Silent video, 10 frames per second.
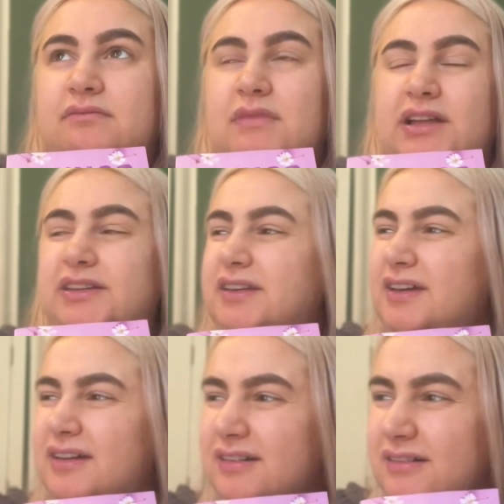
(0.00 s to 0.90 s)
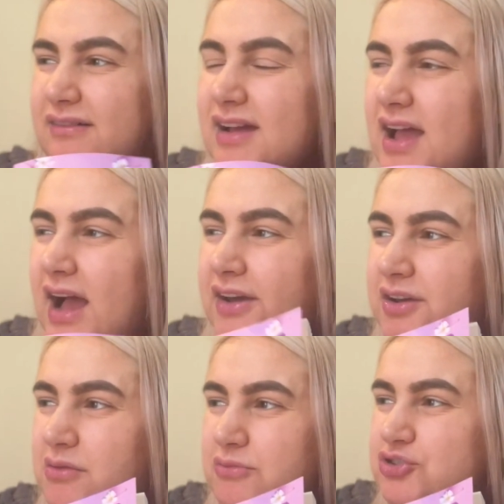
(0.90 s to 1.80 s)
I don't know
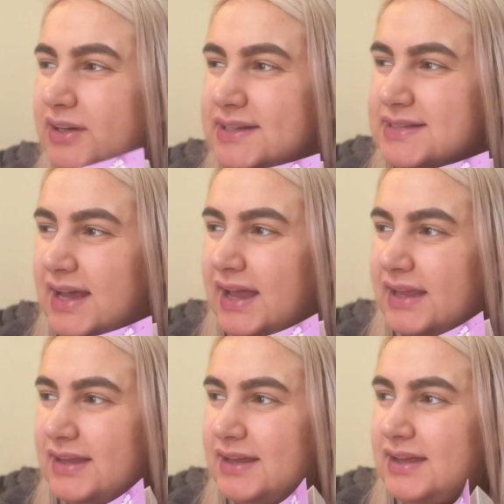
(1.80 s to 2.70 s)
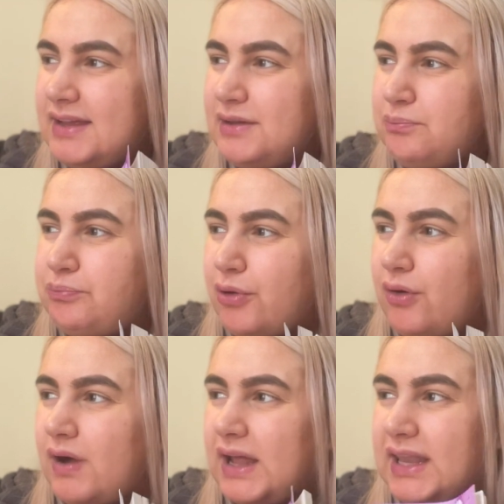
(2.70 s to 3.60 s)
what I'm trying to say.
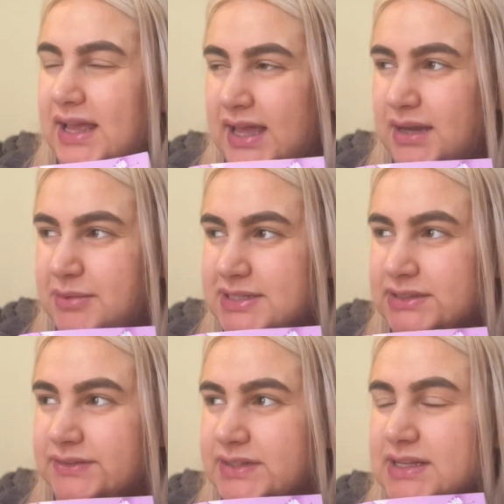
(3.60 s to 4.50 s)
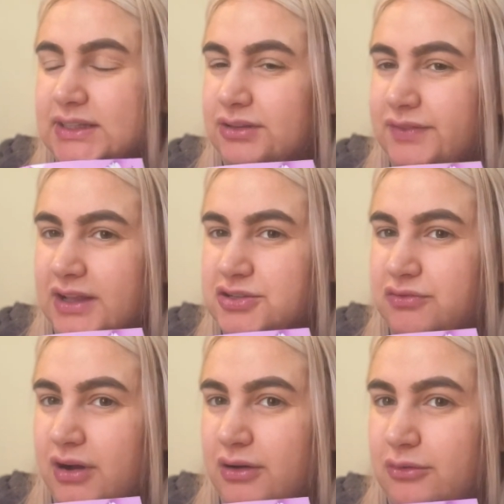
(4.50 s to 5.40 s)
But I like enemies to lovers, I love that
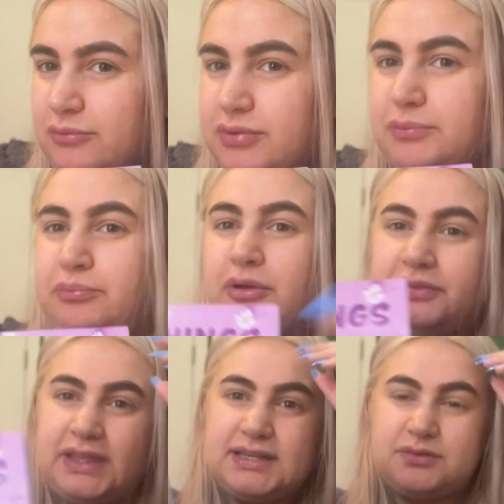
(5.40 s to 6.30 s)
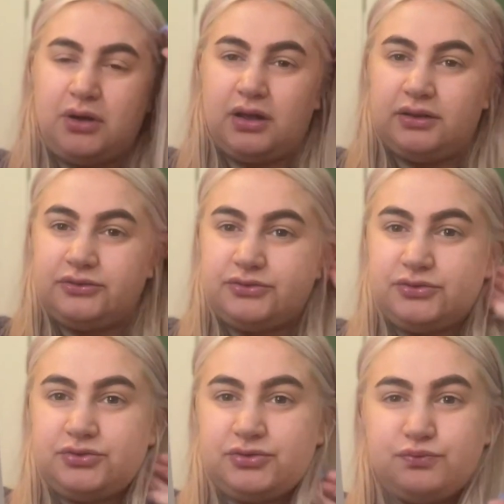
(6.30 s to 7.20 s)
trope, but this one
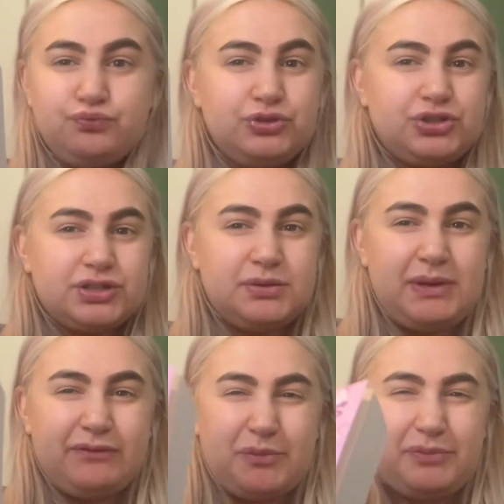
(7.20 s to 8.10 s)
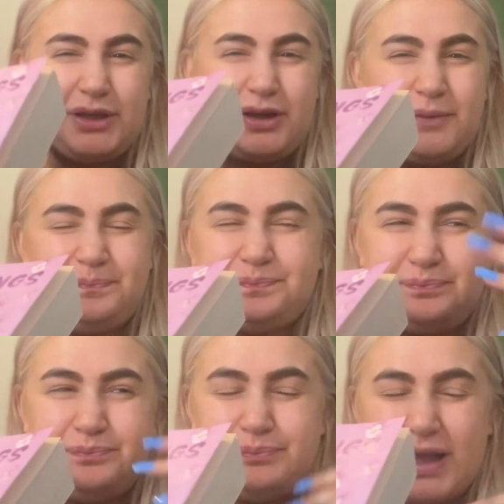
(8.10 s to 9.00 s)
was just a bit, the
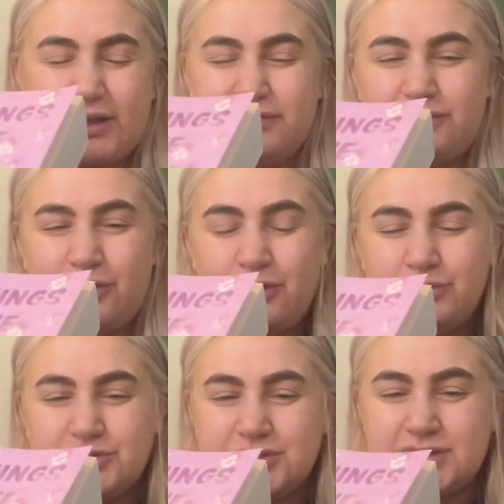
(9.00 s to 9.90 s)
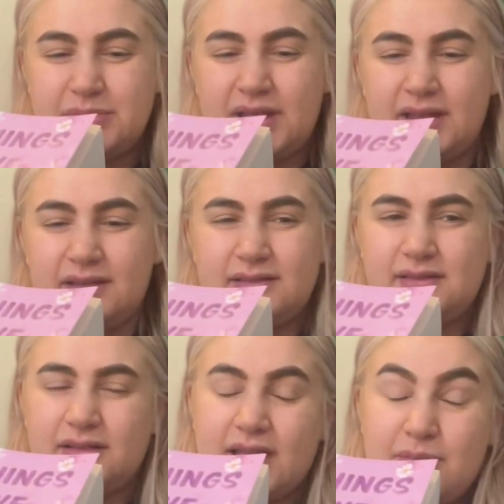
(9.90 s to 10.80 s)
back and forth was just a bit,
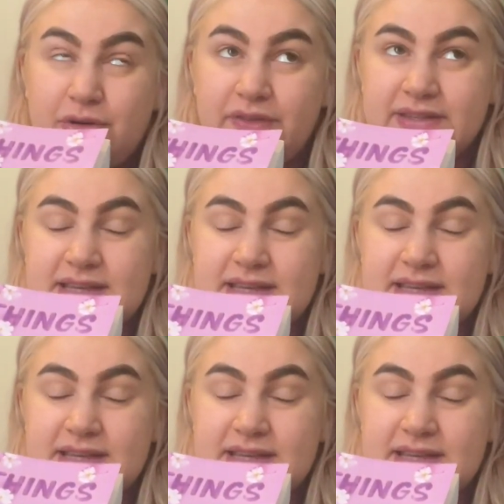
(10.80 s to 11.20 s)
okay, I'm bored of this